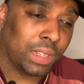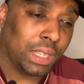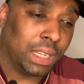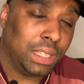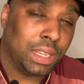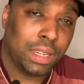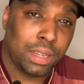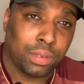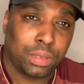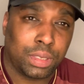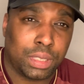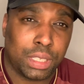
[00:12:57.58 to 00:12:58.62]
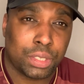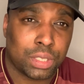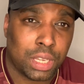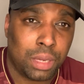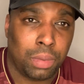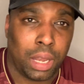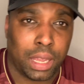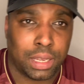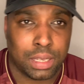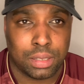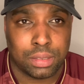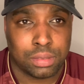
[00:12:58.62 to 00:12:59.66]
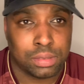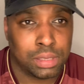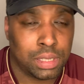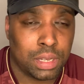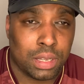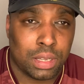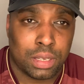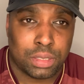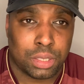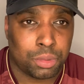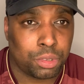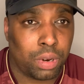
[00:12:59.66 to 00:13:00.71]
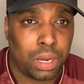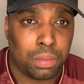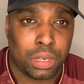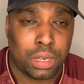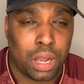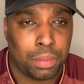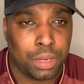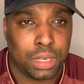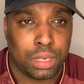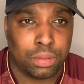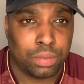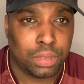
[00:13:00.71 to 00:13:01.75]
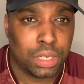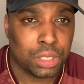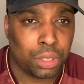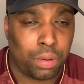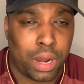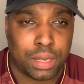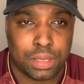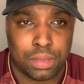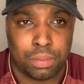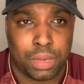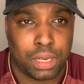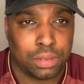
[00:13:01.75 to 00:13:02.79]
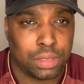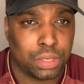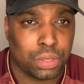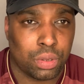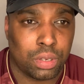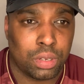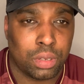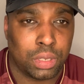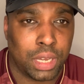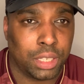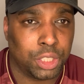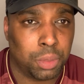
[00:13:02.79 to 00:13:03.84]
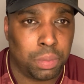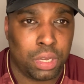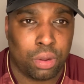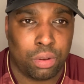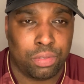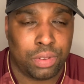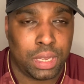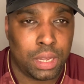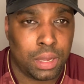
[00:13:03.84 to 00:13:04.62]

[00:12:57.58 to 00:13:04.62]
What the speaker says: yeah, just keep liking, subscribing, commenting, interacting, man. It's all good. KGPOV